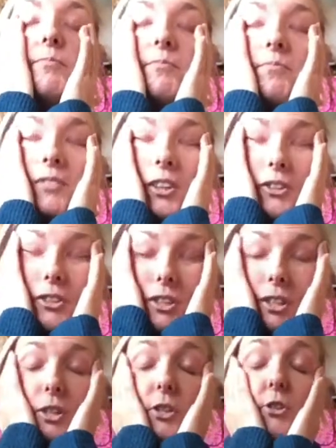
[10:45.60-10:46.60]
onto the
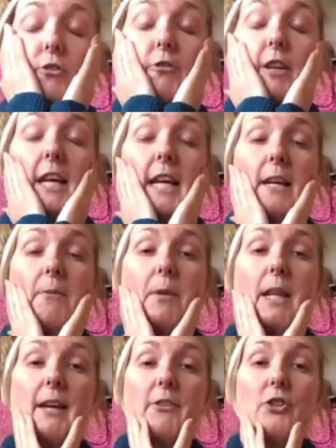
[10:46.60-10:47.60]
screen
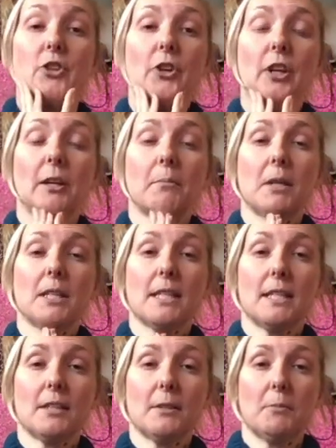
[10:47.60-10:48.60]
without shocking my
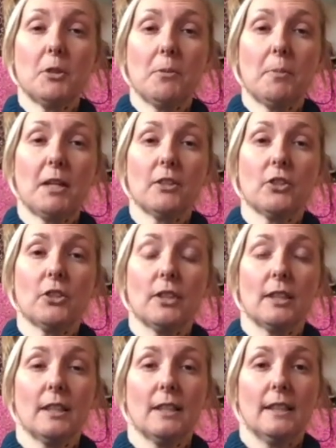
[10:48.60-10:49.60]
system too much.
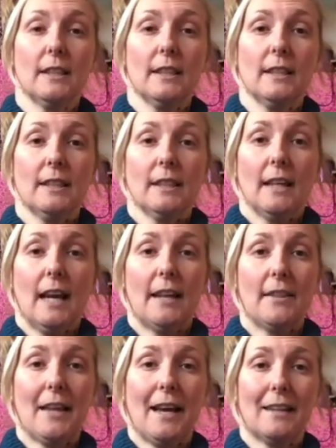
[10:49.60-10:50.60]
And
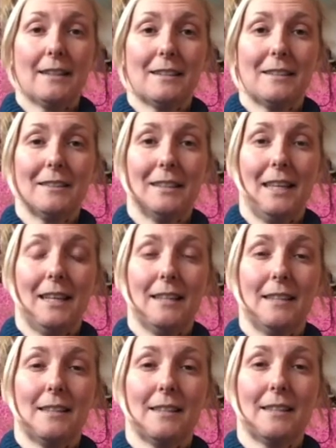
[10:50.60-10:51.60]
that
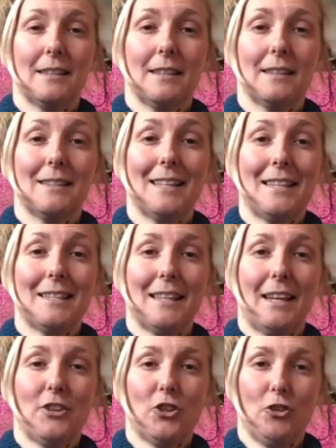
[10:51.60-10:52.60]
is
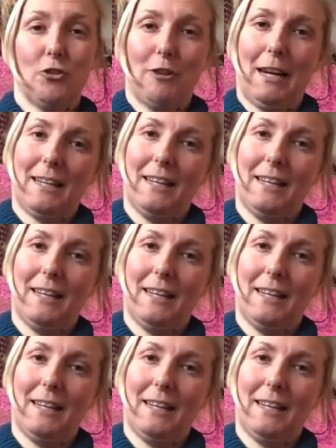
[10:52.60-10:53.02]
sensation tracking.